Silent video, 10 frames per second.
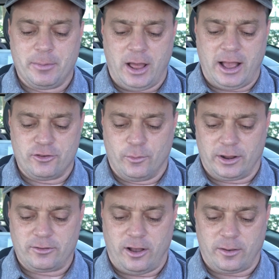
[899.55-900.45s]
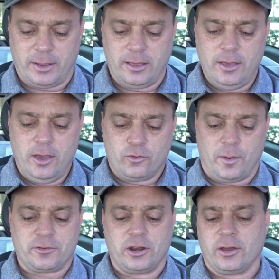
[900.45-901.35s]
but I do want to talk about it. So
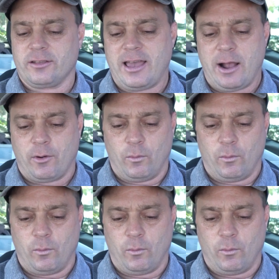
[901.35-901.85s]
I'm just going to go to Tower